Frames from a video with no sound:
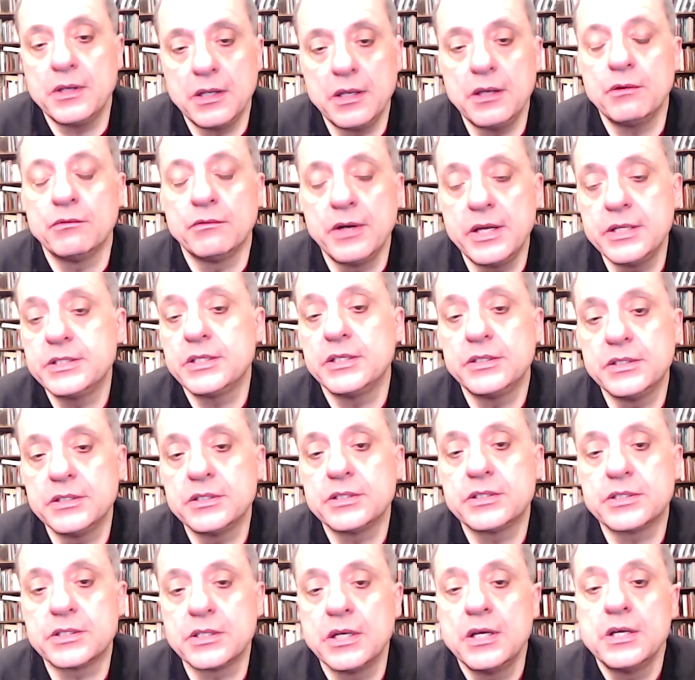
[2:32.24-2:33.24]

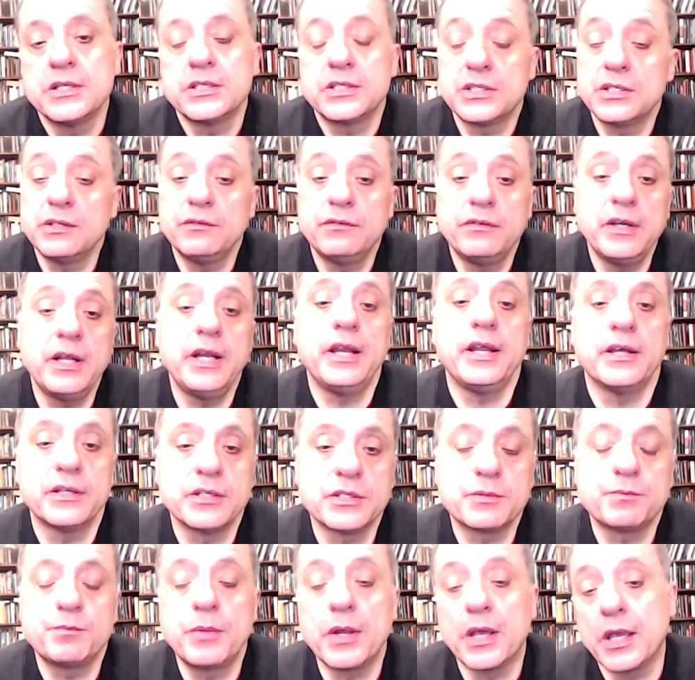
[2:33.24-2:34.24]
residents,
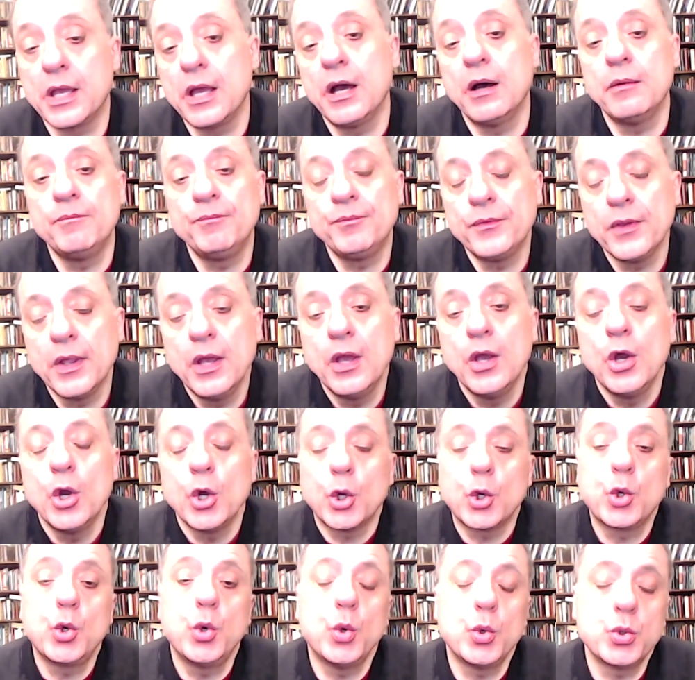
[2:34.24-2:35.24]
civilians, become
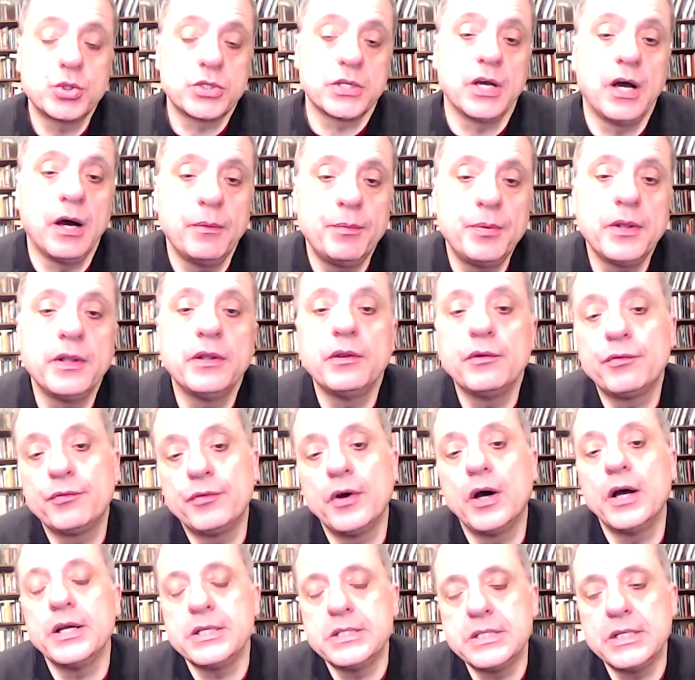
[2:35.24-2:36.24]
caught up in the
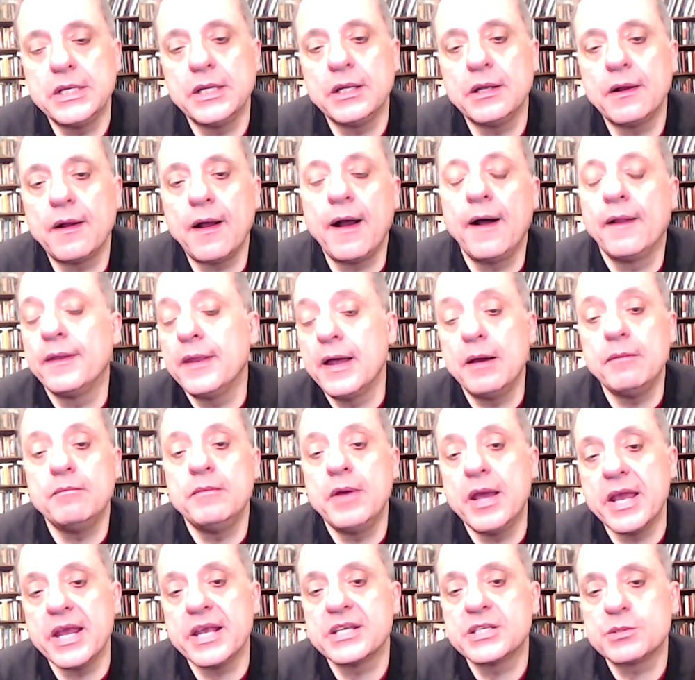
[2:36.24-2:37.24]
fighting, and that
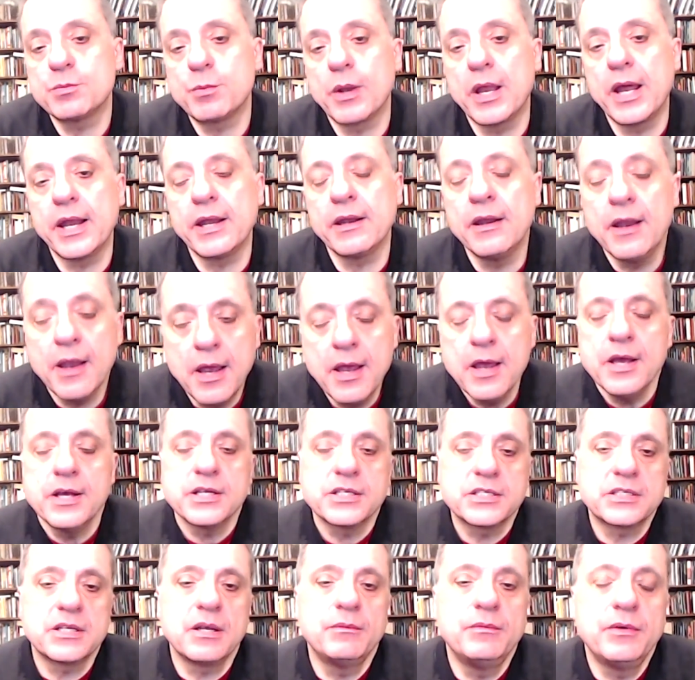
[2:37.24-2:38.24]
may explain
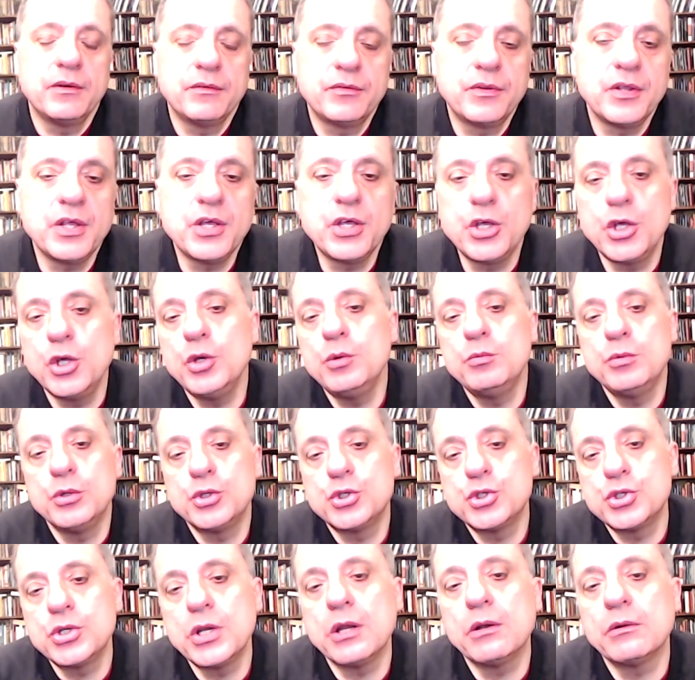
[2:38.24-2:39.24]
some of the human
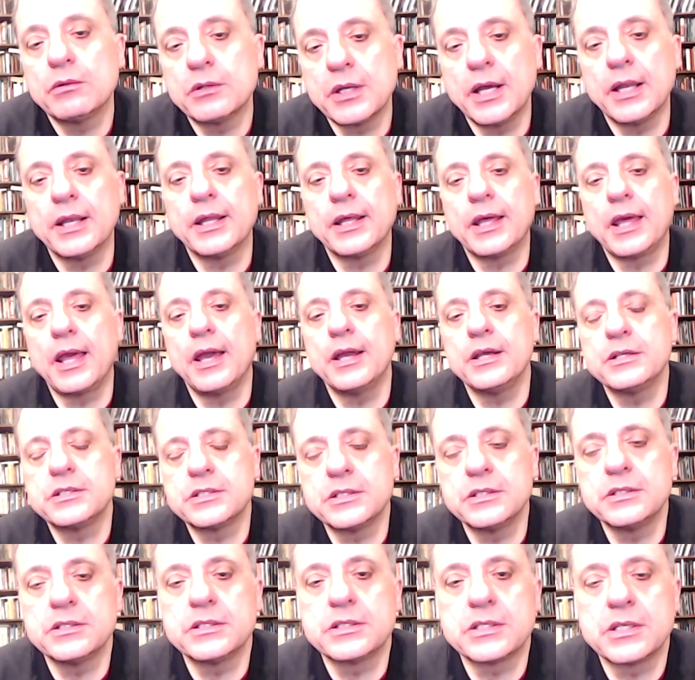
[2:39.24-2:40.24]
shield
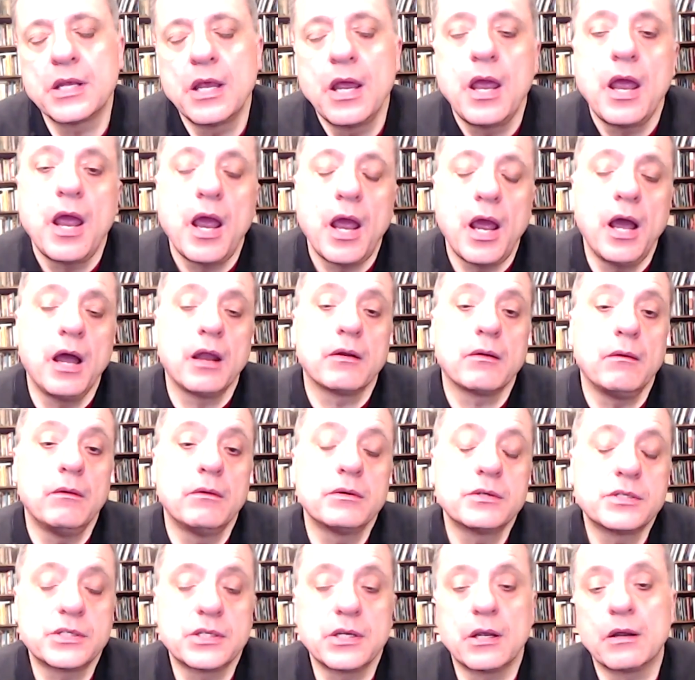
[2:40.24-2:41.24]
allegations. And
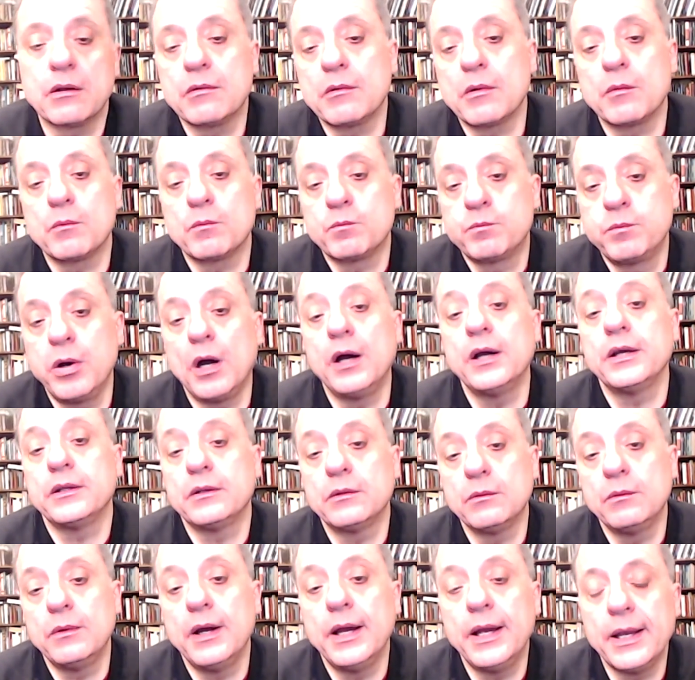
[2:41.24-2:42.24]
also, by
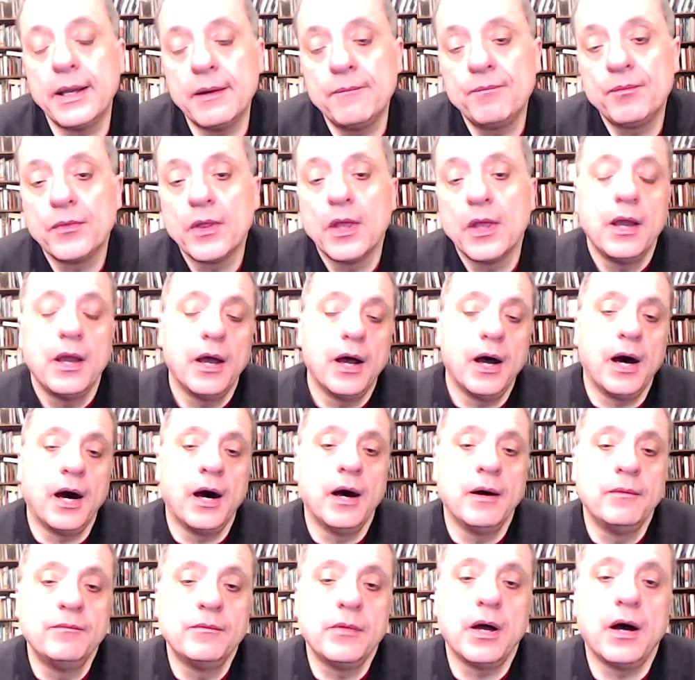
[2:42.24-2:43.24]
the way,
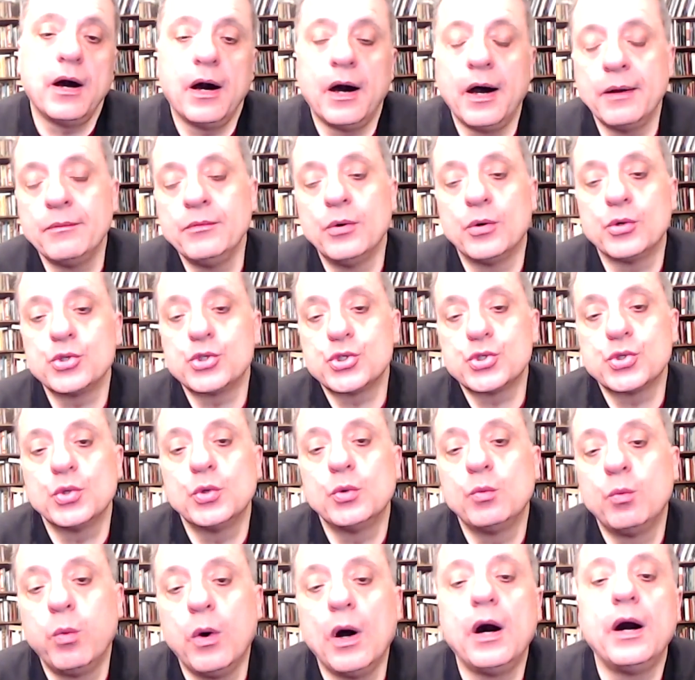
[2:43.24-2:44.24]
I'm not sure
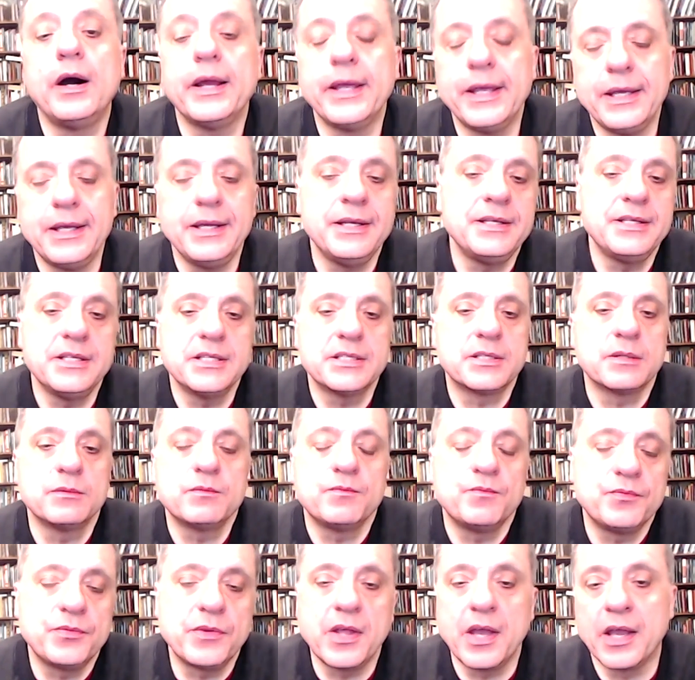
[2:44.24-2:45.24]
why it is a
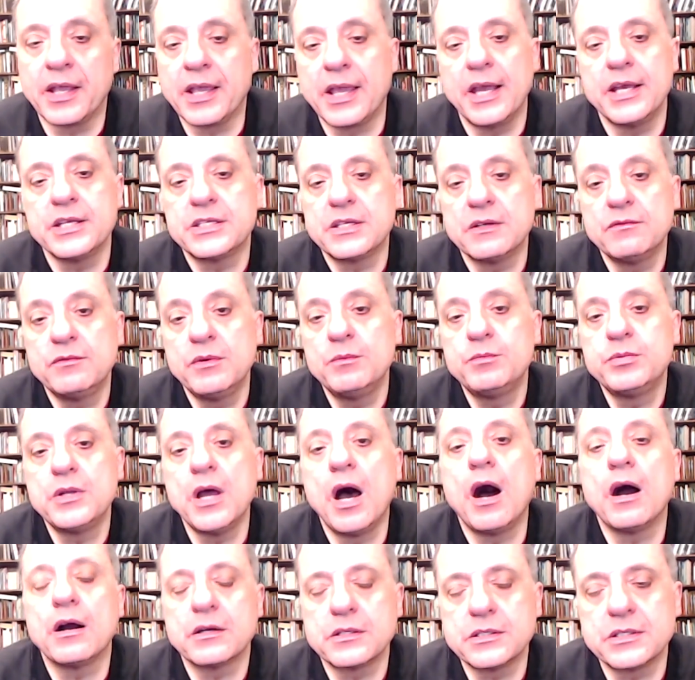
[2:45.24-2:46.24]
case of
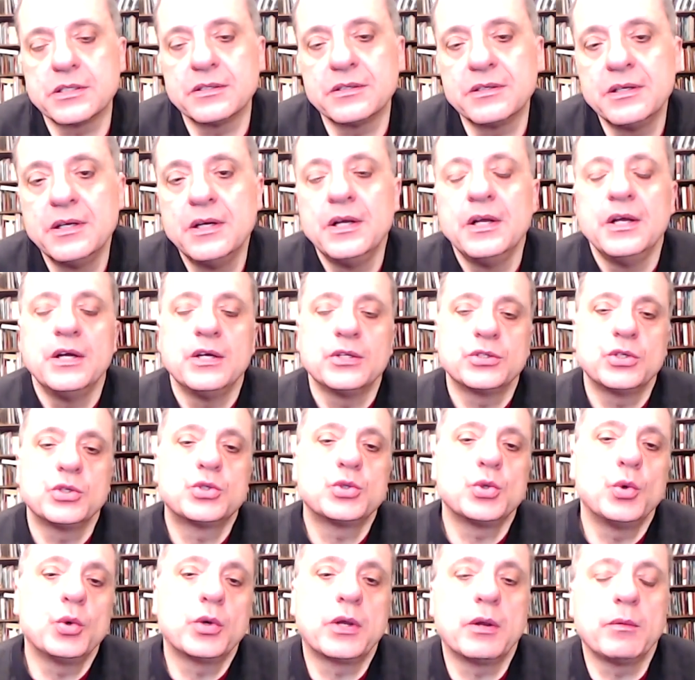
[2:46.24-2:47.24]
abduction to
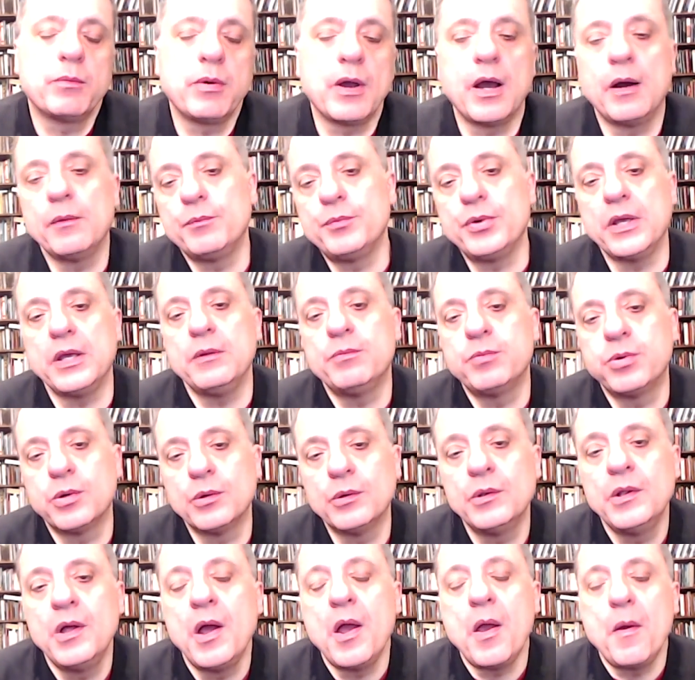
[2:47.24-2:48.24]
talk about
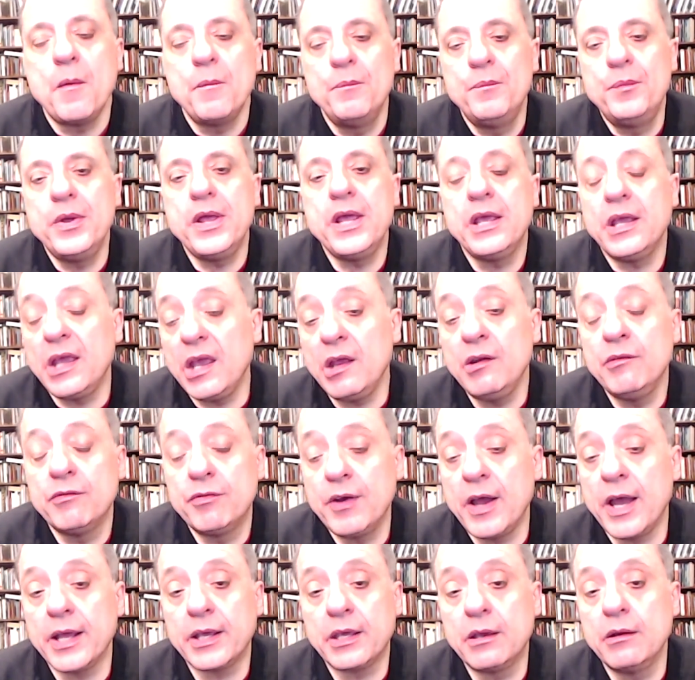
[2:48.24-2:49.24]
people being
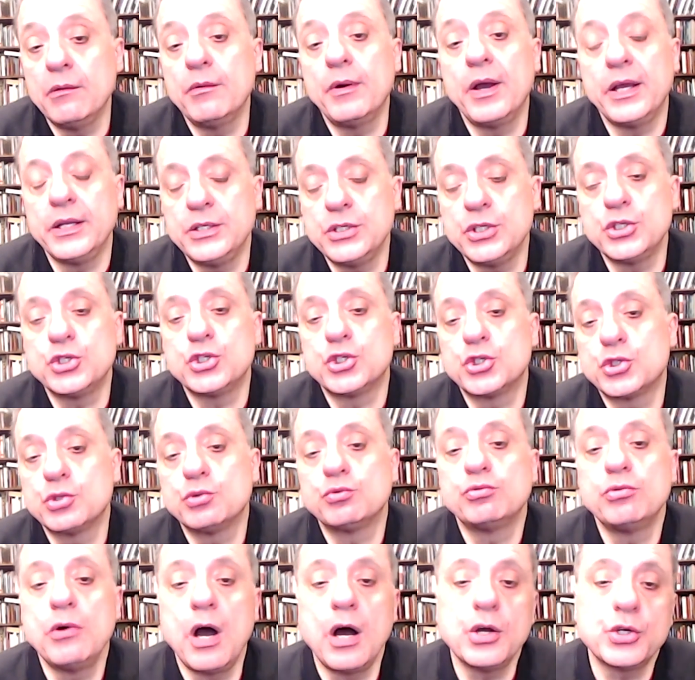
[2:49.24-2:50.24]
evacuated to
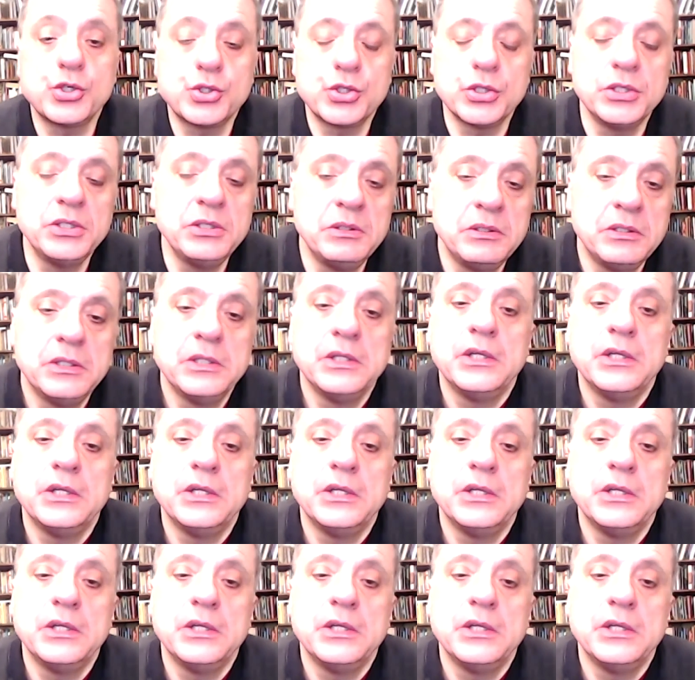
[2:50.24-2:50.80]
Russia.